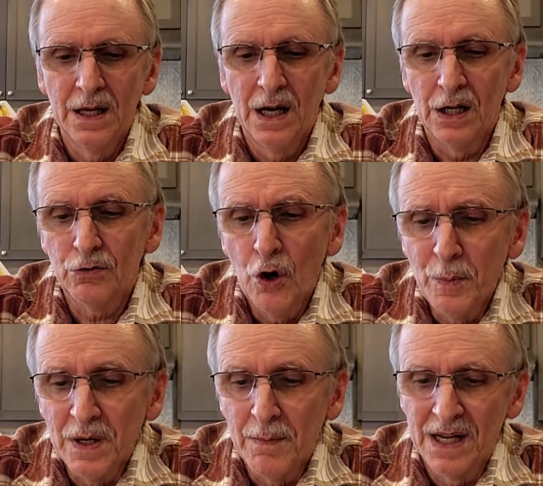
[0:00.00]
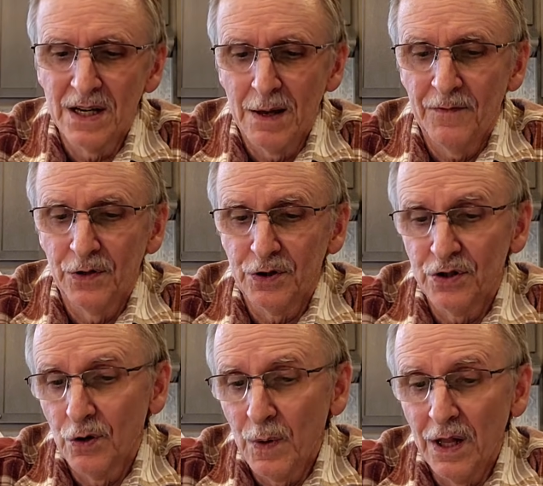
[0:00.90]
A uh, chromium might not filter
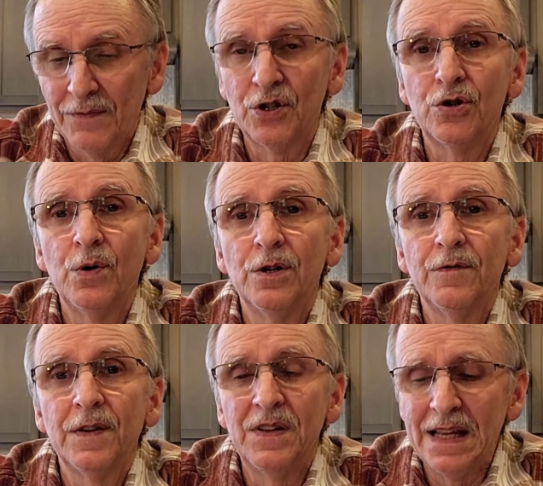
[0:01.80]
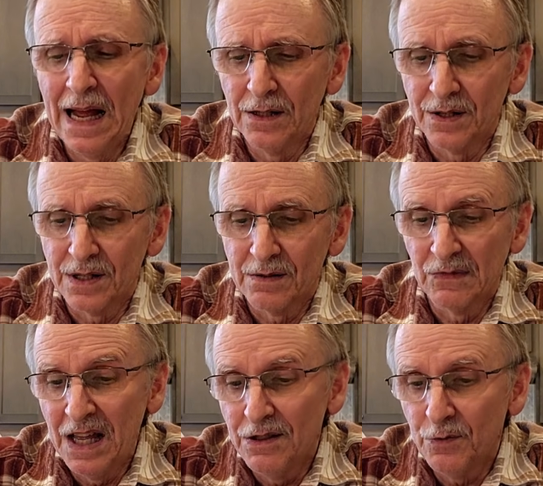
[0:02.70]
so well after 250 gallons,
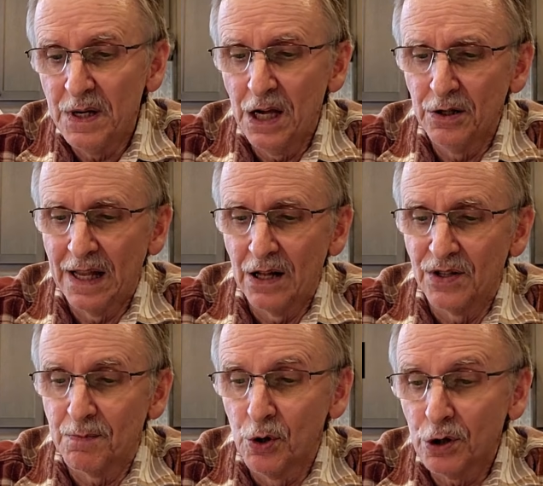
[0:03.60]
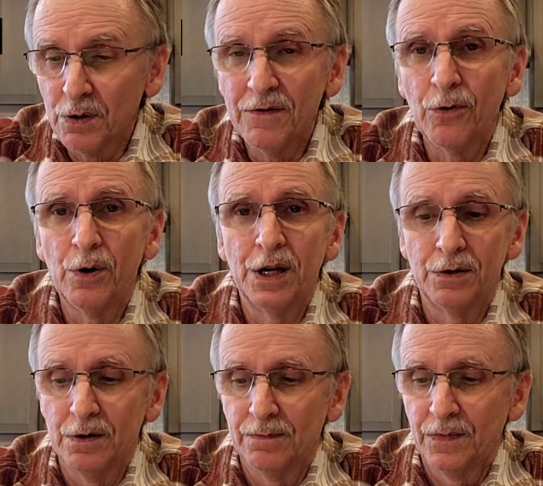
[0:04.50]
lead 300 gallons, mercury
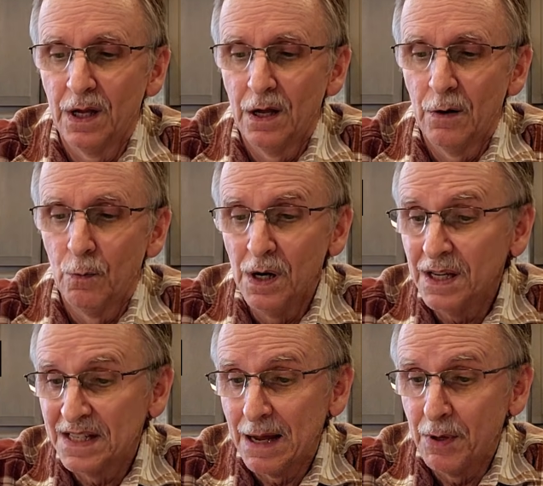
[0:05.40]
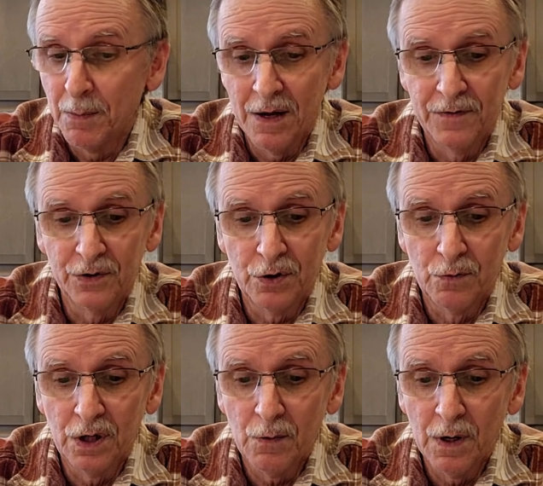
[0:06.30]
400. One contaminant might filter
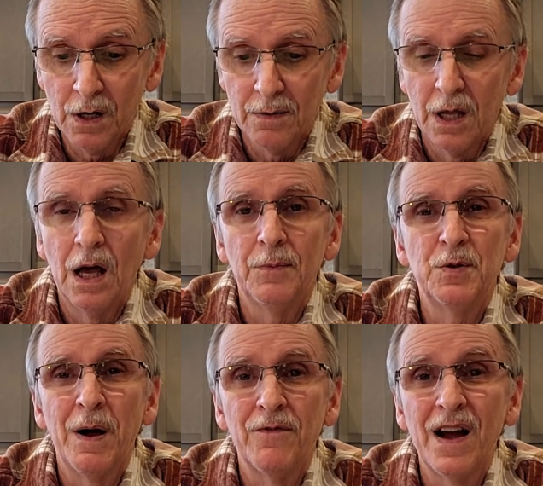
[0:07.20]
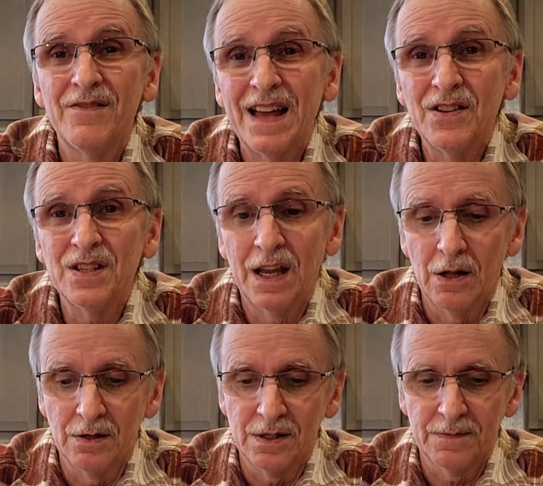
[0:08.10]
really well up to about 5,000
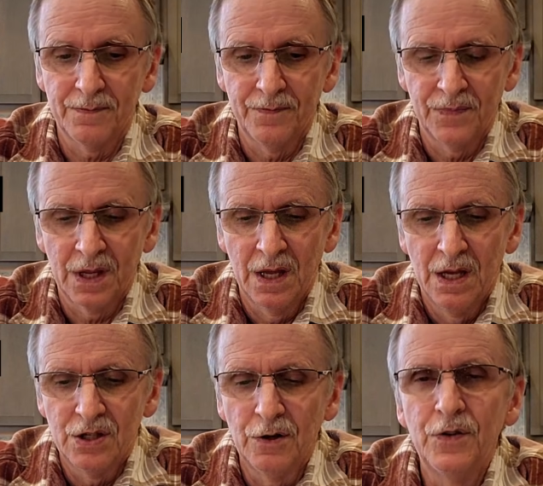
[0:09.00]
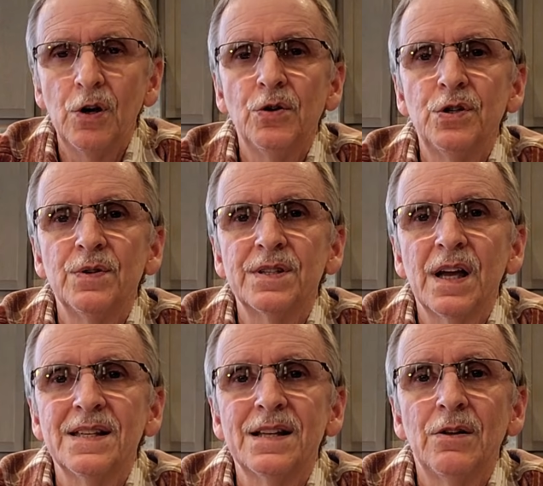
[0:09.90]
gallons. So if you go to a
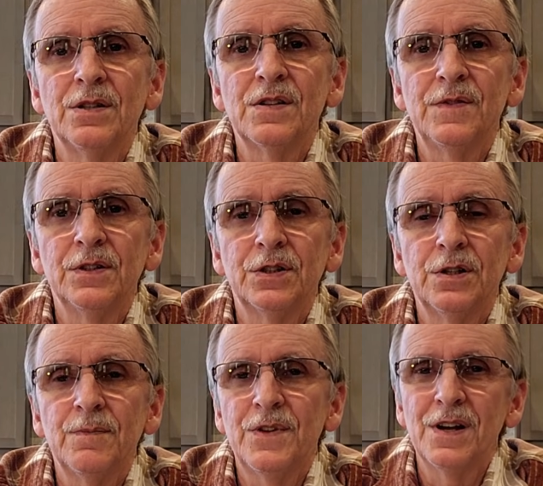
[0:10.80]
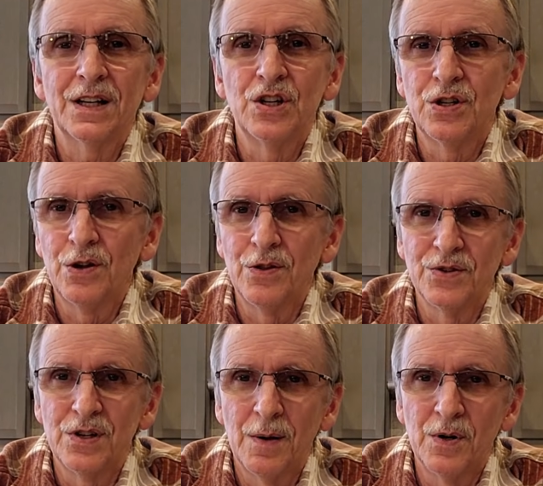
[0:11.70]
site selling this filter, they're not going to show you
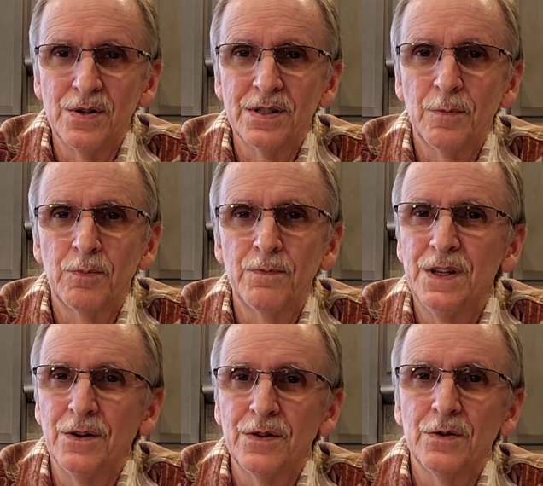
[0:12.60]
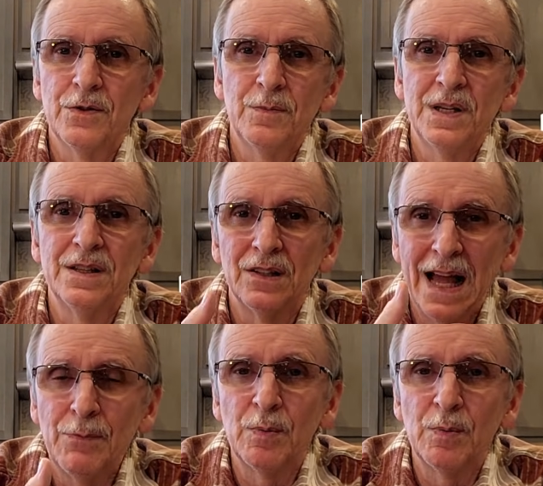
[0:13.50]
those numbers. That you know they'll they'll be in the lab